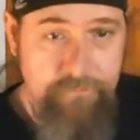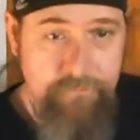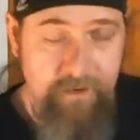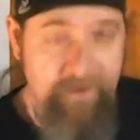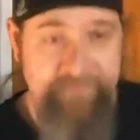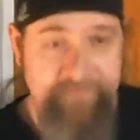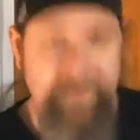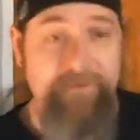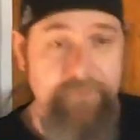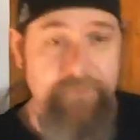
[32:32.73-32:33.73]
And that's
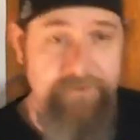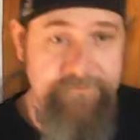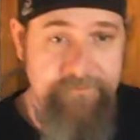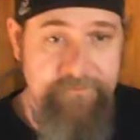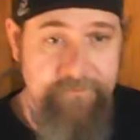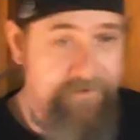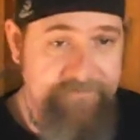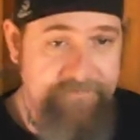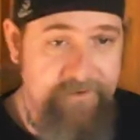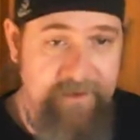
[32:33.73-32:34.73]
any religion. Like I
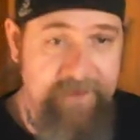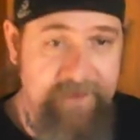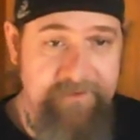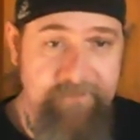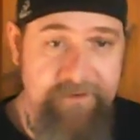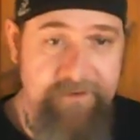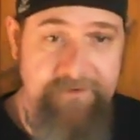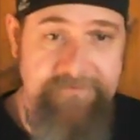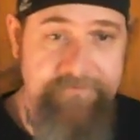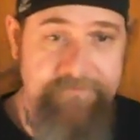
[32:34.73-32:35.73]
said, Academian,
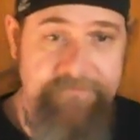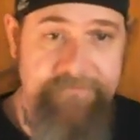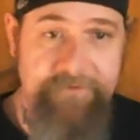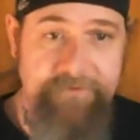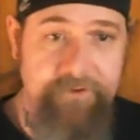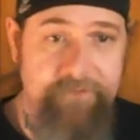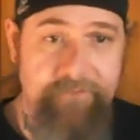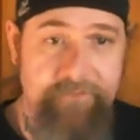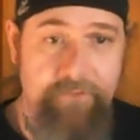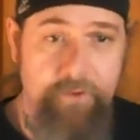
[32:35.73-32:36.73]
Egyptian, Syrian,
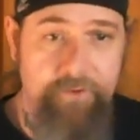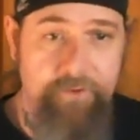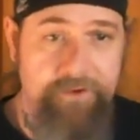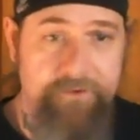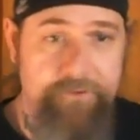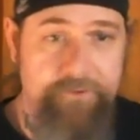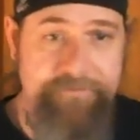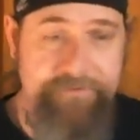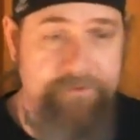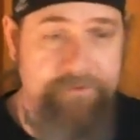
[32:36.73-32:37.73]
Babylonian,
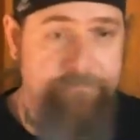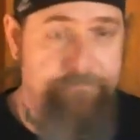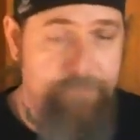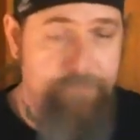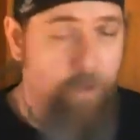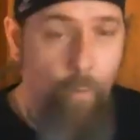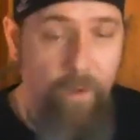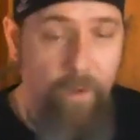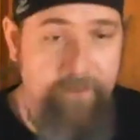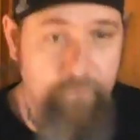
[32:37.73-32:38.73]
Christian,
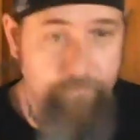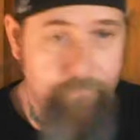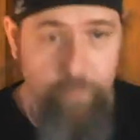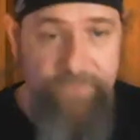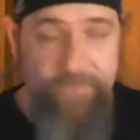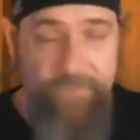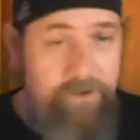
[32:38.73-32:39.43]
whatever, Buddhist.